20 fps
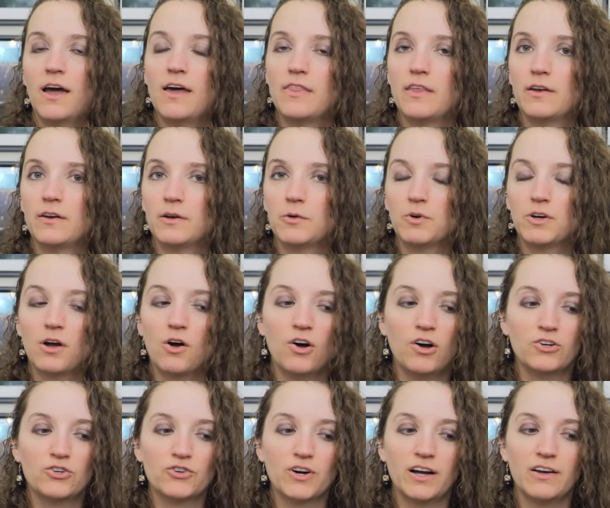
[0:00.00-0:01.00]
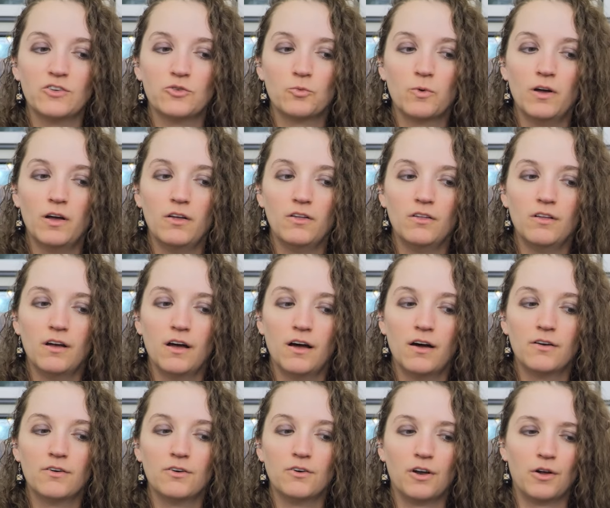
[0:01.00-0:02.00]
and then it would contrast well.
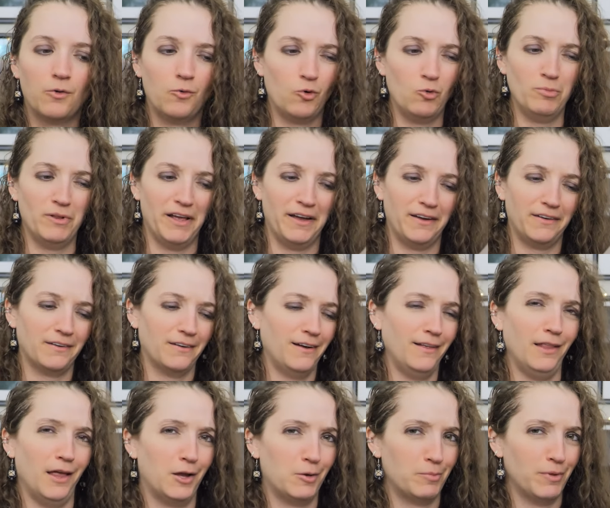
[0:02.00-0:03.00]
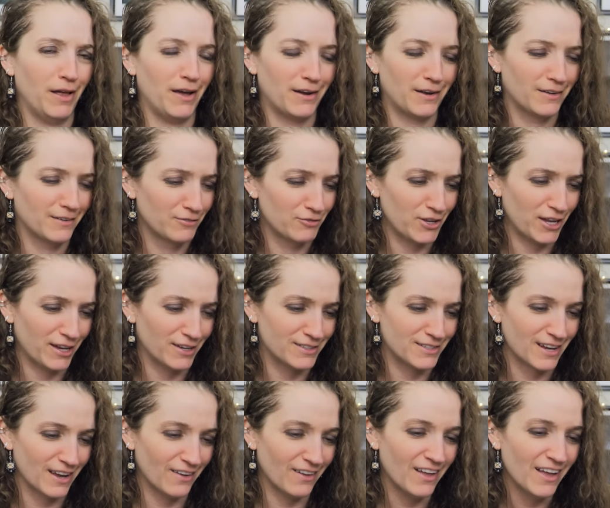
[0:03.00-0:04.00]
I don't know, or black. I like black, if you can't
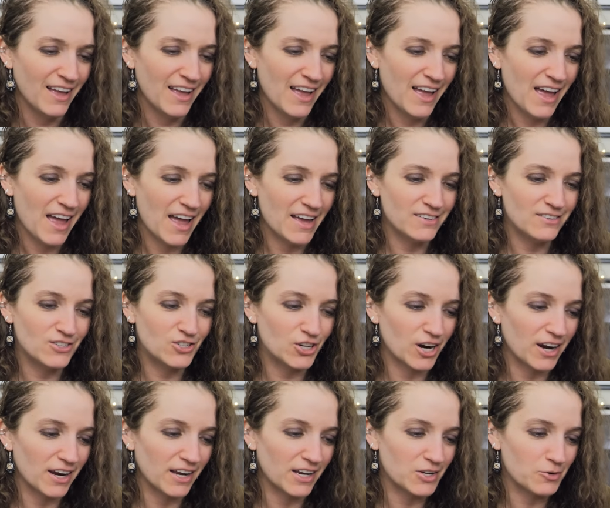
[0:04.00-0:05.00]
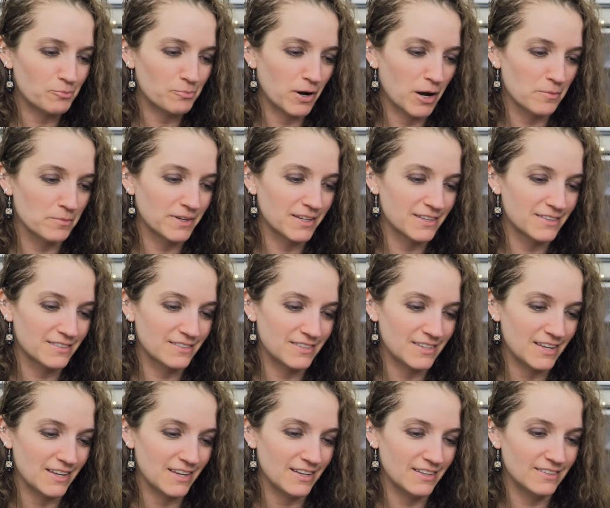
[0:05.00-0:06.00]
tell. And giant pumpkin
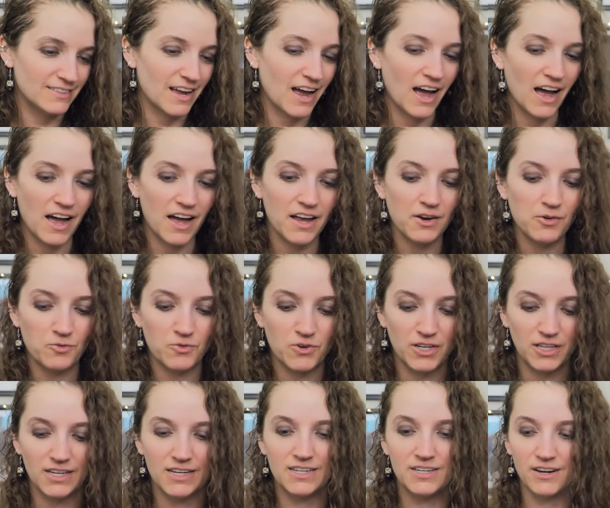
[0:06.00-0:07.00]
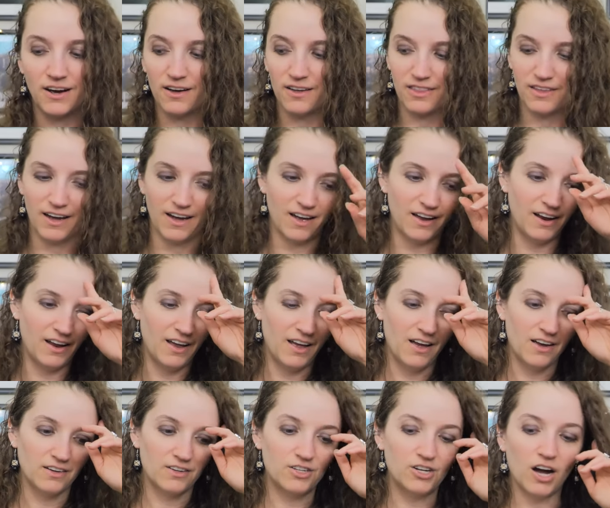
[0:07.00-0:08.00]
seeds. I really dug that.
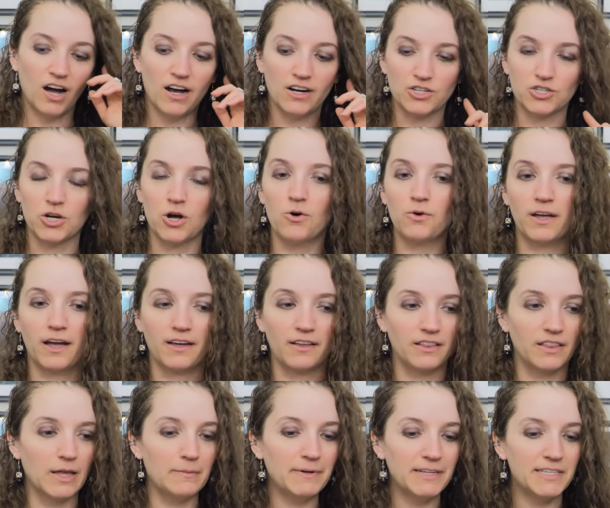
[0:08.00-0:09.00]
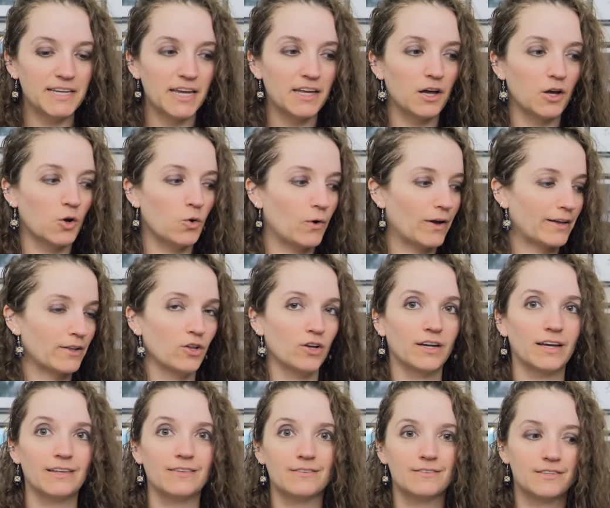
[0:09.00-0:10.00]
Gosh, okay, let me take a quick
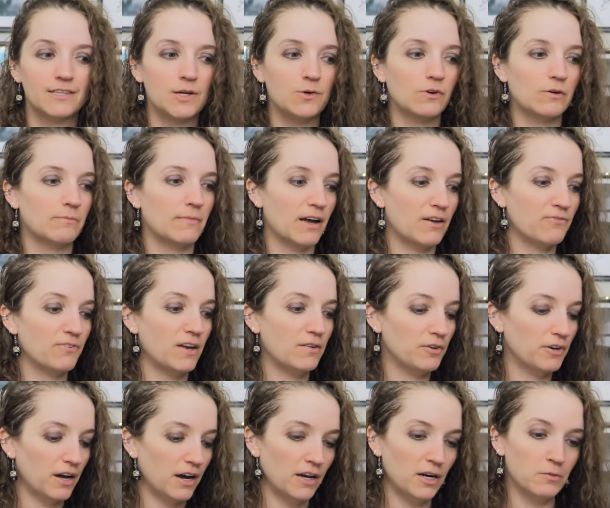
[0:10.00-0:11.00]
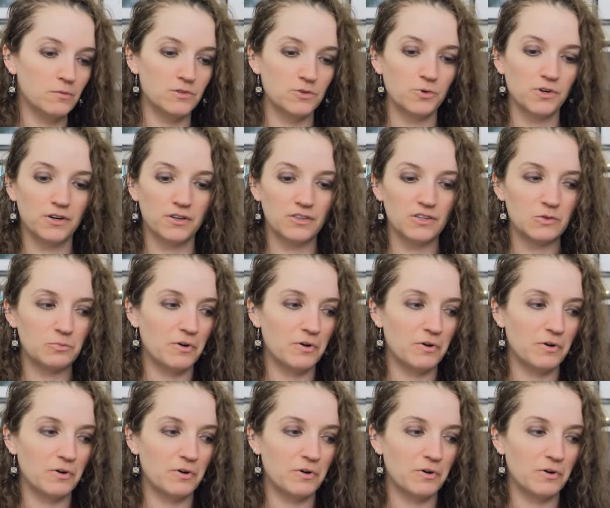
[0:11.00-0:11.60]
look and see what my favorite items were in this